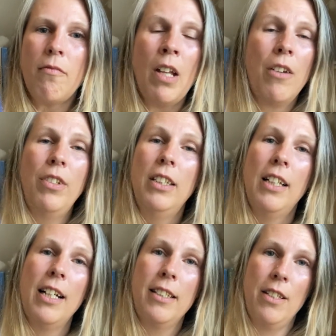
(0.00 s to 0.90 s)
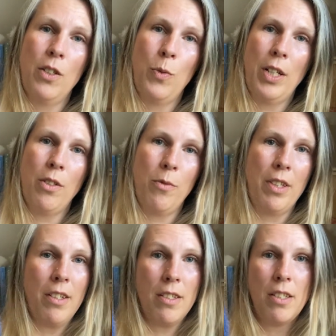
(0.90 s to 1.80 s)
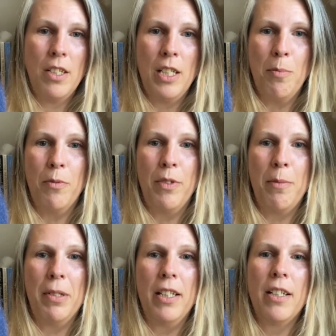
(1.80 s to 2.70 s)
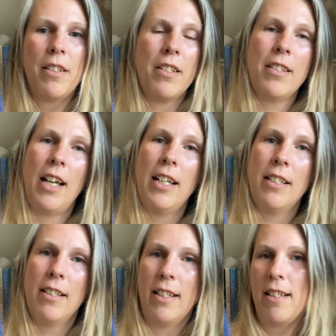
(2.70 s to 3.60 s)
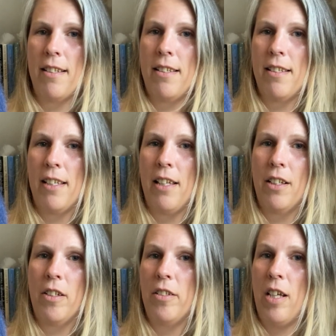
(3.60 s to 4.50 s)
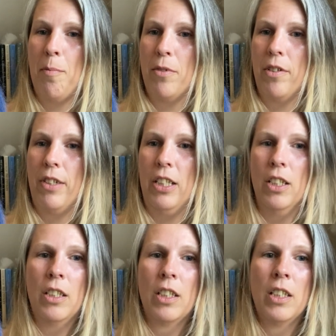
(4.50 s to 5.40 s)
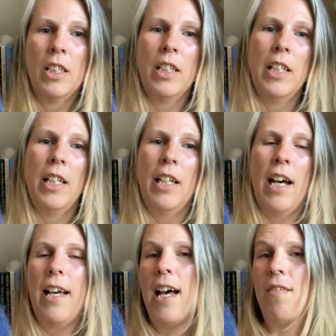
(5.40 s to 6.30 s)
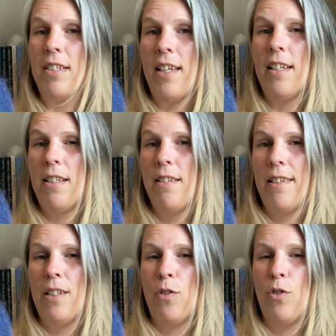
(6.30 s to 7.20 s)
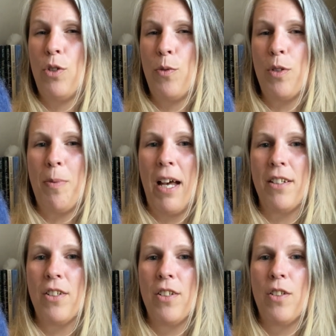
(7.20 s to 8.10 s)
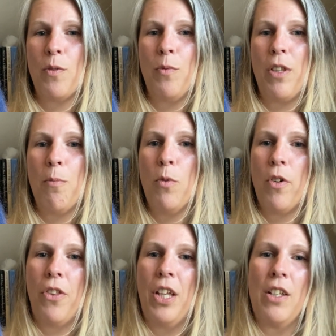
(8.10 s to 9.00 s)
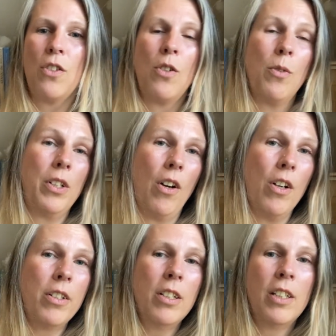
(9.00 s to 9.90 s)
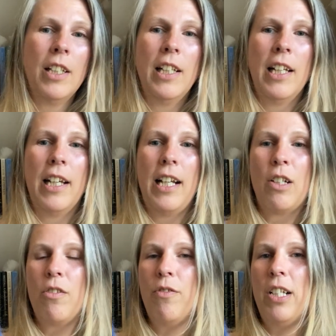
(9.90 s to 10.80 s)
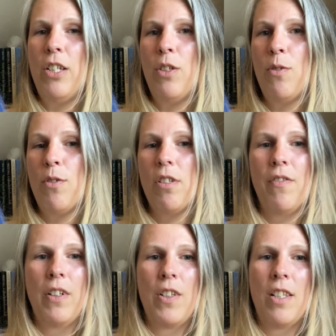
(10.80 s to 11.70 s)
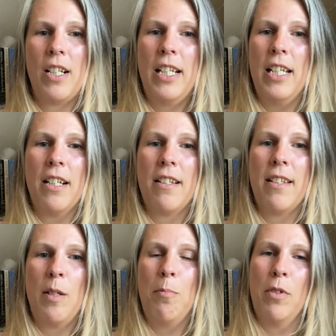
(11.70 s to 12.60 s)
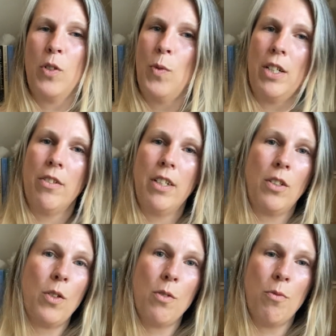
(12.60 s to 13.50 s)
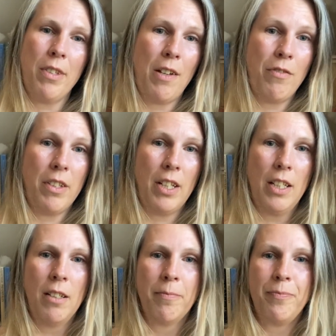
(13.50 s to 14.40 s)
I really like this sweater with its deep ribbing, the side slits, and the contemporary look. I have a tendency to choose patterns with more things going on. And I could really use a very sleek and simple sweater that goes with everything.